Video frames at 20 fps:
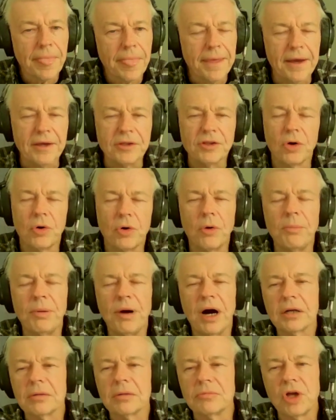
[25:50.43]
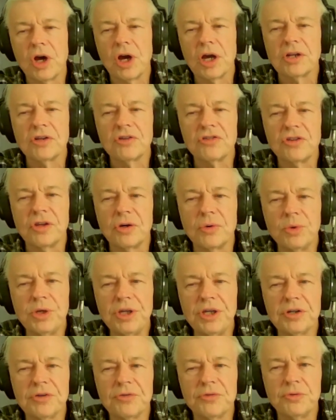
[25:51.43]
And the whole bottom line is that
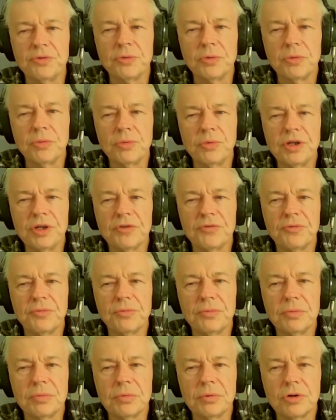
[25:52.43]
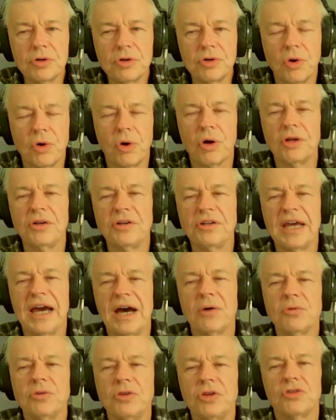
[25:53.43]
we have gone
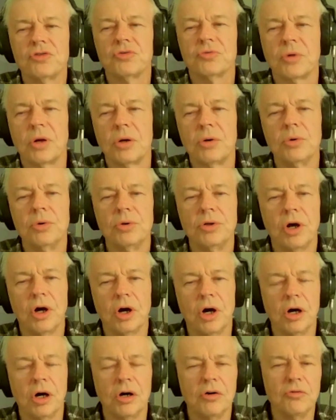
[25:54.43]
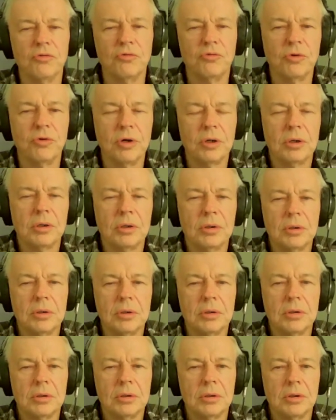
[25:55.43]
down this road of
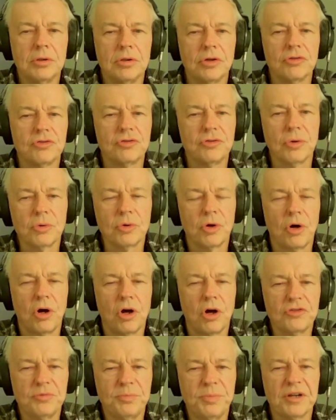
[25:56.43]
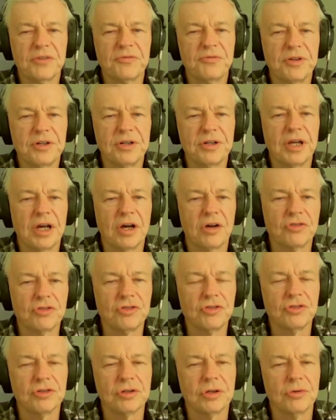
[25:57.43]
there's no cost-benefit
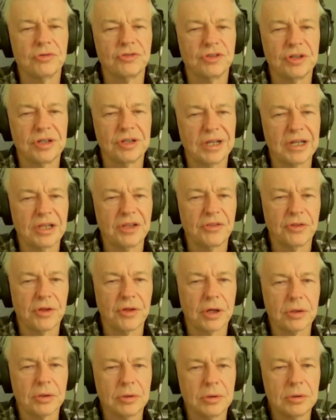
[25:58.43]
analysis that goes into anything.